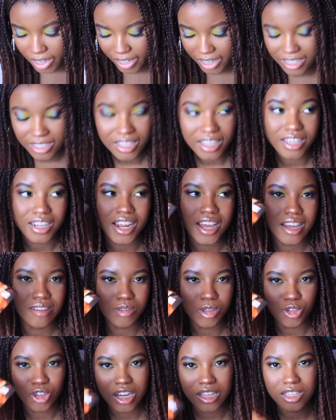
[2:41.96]
like I said, I have
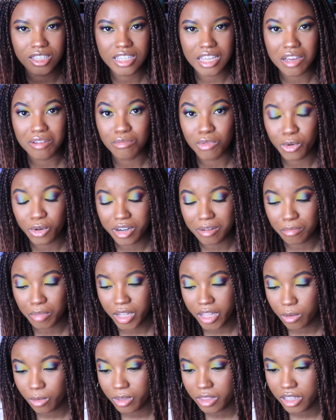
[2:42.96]
to try this out more and
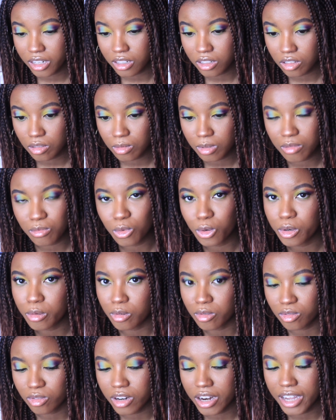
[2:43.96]
play with it a little bit more
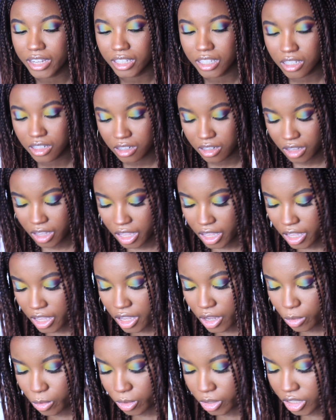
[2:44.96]
before I can
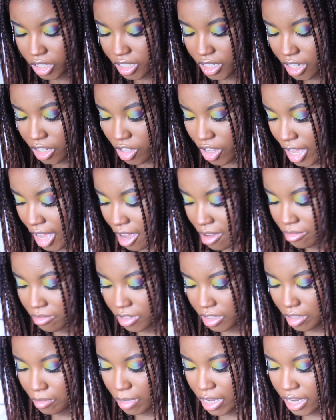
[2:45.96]
really tell you how I
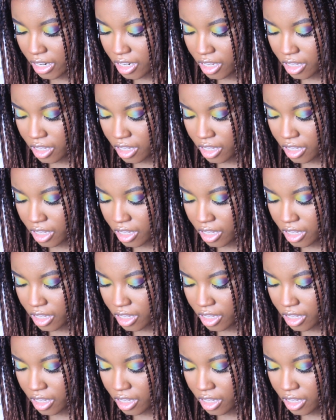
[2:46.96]
feel about